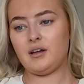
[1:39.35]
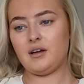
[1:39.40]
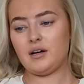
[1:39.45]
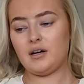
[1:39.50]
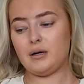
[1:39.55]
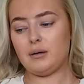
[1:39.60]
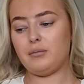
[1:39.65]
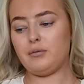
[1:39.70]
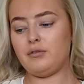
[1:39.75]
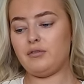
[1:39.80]

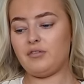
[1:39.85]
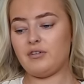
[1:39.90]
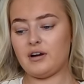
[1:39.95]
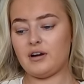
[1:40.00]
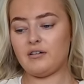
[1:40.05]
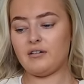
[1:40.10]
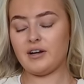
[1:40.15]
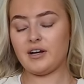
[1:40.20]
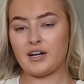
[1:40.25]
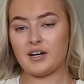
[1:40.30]
I
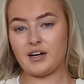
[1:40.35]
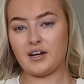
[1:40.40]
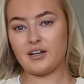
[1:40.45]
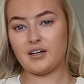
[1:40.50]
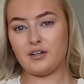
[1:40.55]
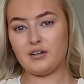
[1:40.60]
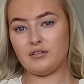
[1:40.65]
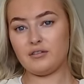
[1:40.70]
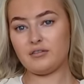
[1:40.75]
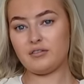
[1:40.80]
prefer it
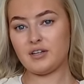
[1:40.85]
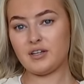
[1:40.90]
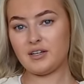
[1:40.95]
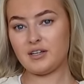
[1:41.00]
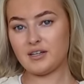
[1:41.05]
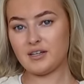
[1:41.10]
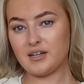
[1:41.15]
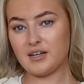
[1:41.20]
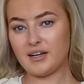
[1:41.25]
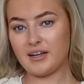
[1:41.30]
kind
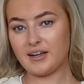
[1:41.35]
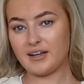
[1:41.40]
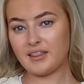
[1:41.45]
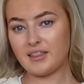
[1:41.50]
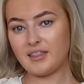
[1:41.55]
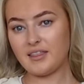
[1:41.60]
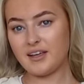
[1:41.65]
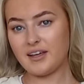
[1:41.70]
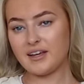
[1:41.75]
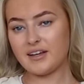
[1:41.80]
of like
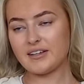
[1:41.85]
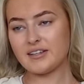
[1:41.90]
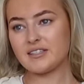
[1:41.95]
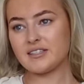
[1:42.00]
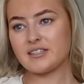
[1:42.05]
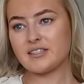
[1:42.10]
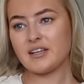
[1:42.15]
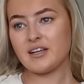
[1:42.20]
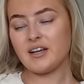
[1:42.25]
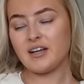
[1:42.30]

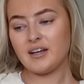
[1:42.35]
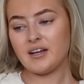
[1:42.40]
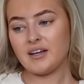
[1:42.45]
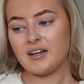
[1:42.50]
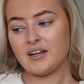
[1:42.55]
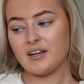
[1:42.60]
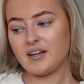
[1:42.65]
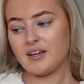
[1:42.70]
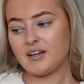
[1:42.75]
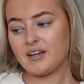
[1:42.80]
this.
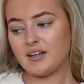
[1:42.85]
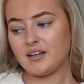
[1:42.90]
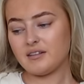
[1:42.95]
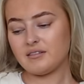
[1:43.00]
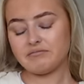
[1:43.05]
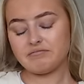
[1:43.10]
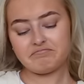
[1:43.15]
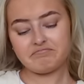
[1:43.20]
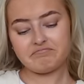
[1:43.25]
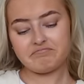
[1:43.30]

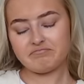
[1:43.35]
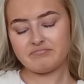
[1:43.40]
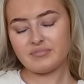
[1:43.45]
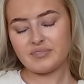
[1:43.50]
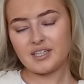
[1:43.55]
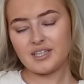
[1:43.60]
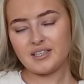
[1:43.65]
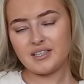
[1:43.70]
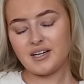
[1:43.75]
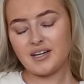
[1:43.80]

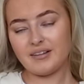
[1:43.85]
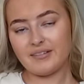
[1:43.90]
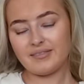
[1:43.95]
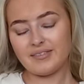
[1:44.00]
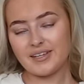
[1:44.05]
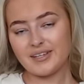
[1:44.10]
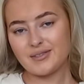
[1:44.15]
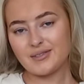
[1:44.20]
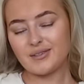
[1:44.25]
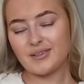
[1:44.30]
And yeah,
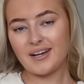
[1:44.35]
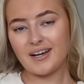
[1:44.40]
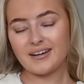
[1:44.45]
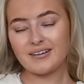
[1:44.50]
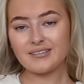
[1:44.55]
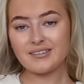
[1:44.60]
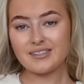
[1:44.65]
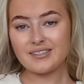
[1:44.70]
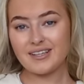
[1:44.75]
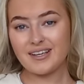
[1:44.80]
that's all I
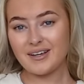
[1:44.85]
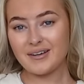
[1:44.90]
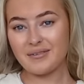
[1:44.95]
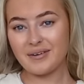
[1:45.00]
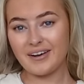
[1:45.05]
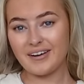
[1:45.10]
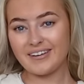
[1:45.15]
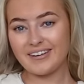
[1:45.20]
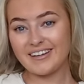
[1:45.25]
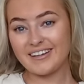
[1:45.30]
have to say about